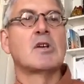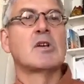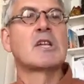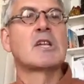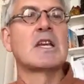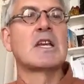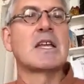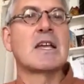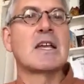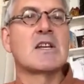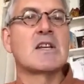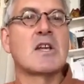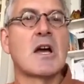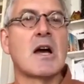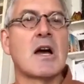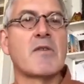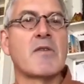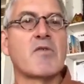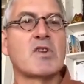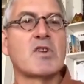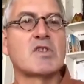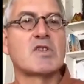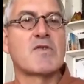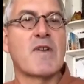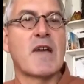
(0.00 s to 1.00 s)
Looking at
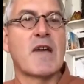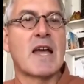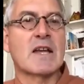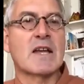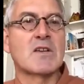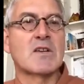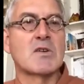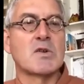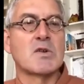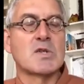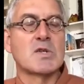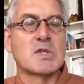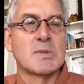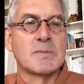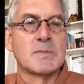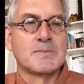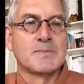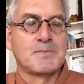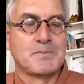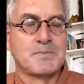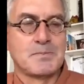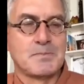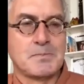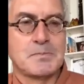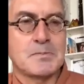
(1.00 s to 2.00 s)
coverage factors,
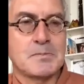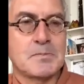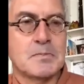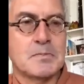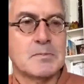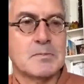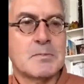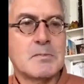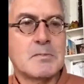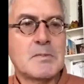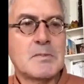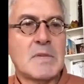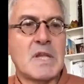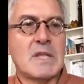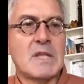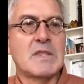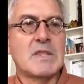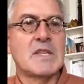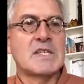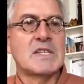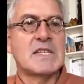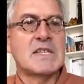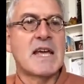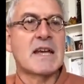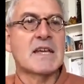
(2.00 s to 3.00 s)

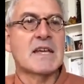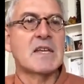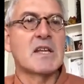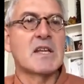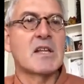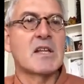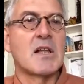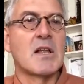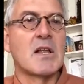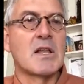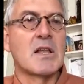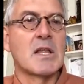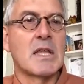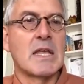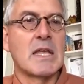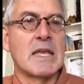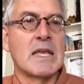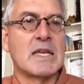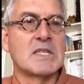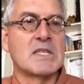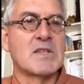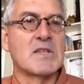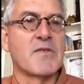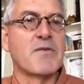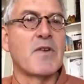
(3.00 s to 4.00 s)
the technical
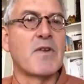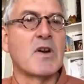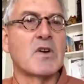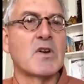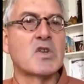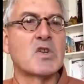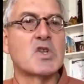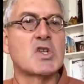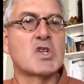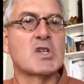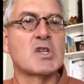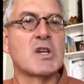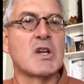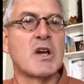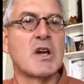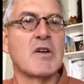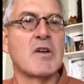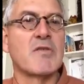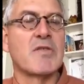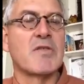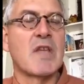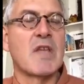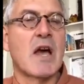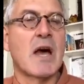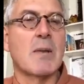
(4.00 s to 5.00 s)
is a function
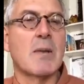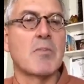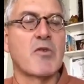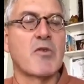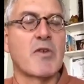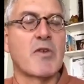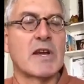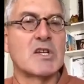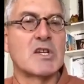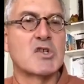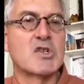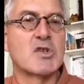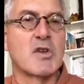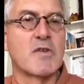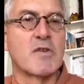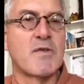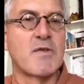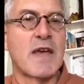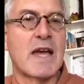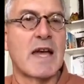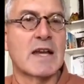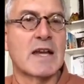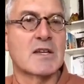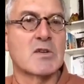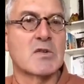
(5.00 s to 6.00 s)
of the operational
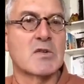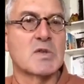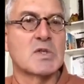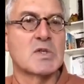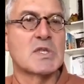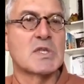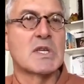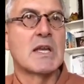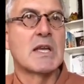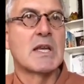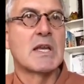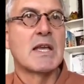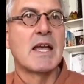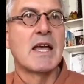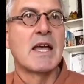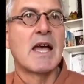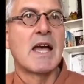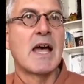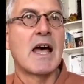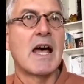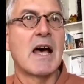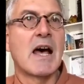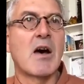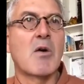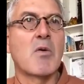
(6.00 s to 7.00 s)
factors.
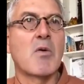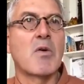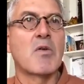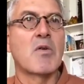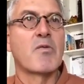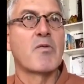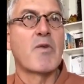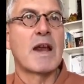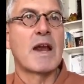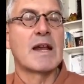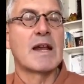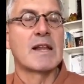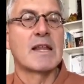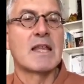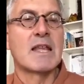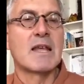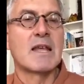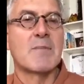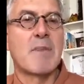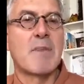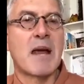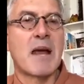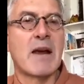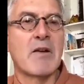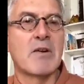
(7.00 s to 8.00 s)
How readily
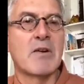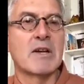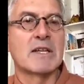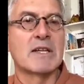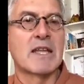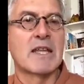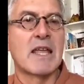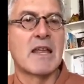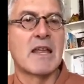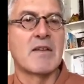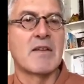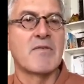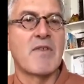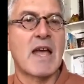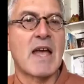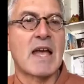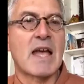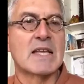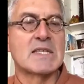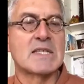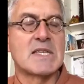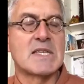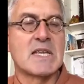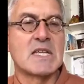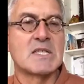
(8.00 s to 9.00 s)
apparent can
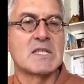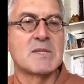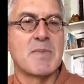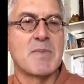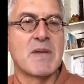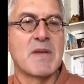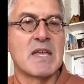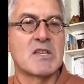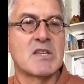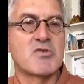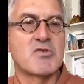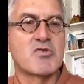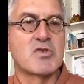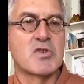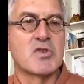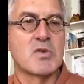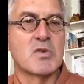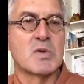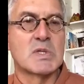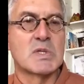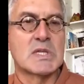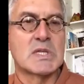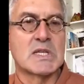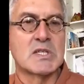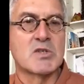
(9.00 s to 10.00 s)
vaccines be
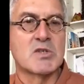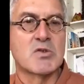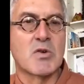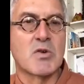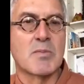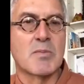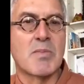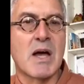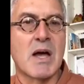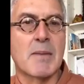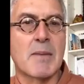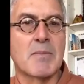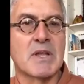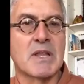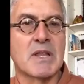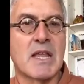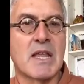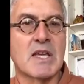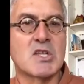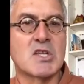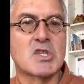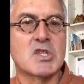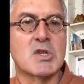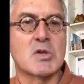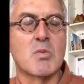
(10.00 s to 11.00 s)
introduced into a
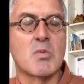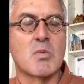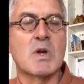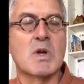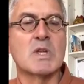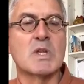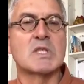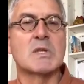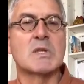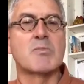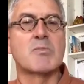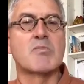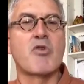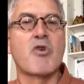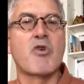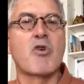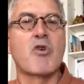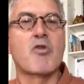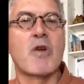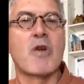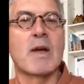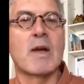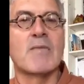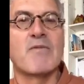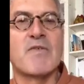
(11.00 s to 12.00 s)
population? What's the
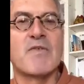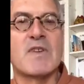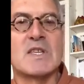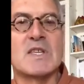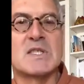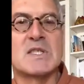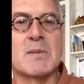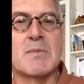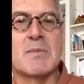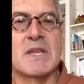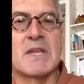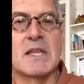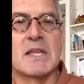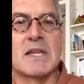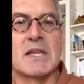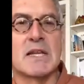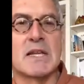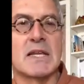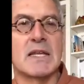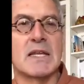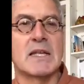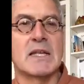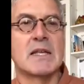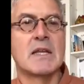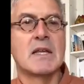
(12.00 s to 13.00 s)
program
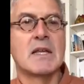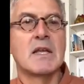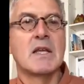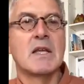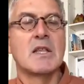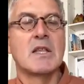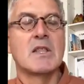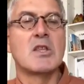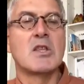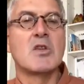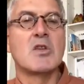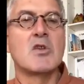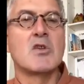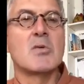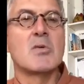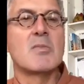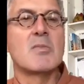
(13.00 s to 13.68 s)
feasibility? The